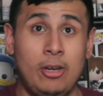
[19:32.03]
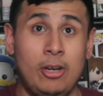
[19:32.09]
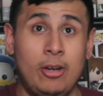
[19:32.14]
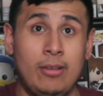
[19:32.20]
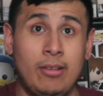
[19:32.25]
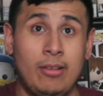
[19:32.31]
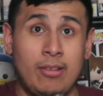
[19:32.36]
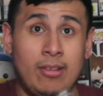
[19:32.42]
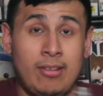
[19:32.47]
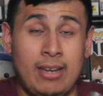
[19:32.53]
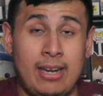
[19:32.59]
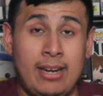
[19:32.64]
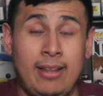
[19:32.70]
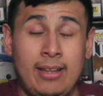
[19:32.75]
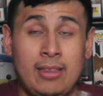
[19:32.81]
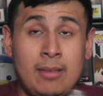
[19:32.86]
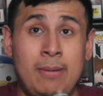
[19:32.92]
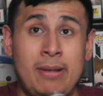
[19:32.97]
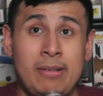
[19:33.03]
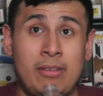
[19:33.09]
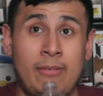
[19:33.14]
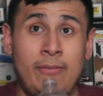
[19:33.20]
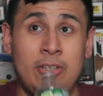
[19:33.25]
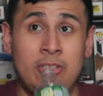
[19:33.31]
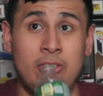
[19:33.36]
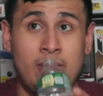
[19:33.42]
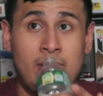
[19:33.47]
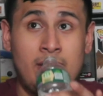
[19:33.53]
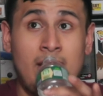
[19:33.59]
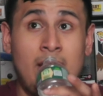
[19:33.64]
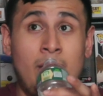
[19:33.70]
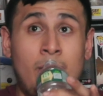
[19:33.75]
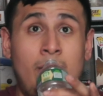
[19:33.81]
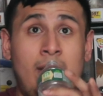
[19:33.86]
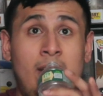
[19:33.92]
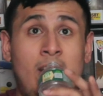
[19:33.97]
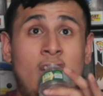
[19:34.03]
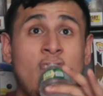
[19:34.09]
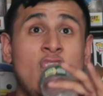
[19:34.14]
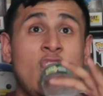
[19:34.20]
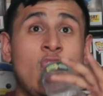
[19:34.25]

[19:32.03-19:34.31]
You know, this is kind of like the best confession they're going to get right now.